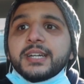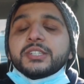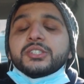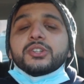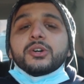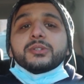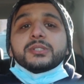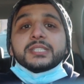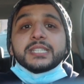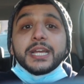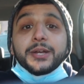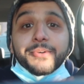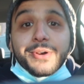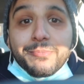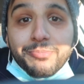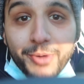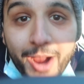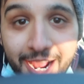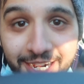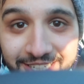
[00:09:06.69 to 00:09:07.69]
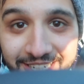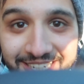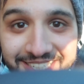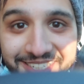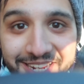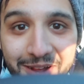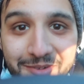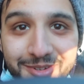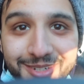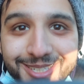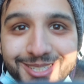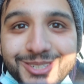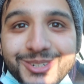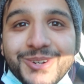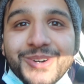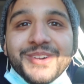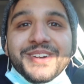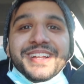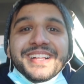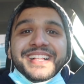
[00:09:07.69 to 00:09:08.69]
So secret projects coming
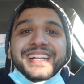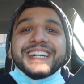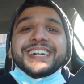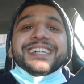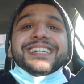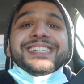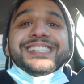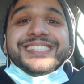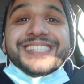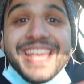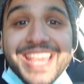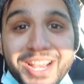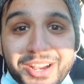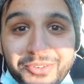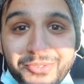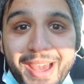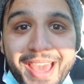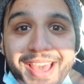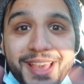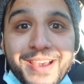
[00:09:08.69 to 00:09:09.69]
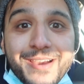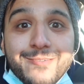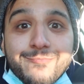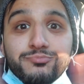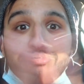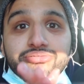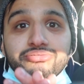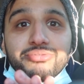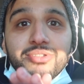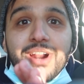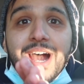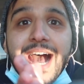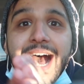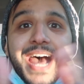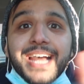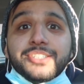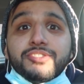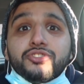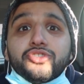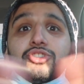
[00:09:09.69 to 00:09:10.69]
soon. Secret
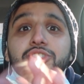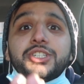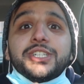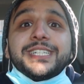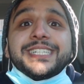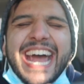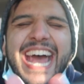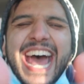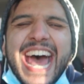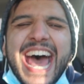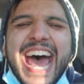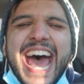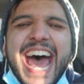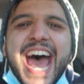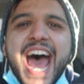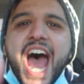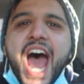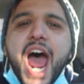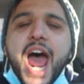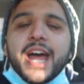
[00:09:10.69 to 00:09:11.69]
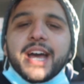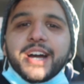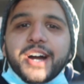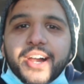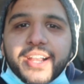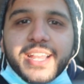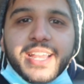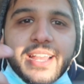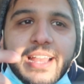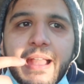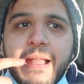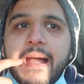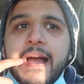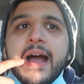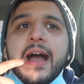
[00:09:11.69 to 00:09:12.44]
project. Okay.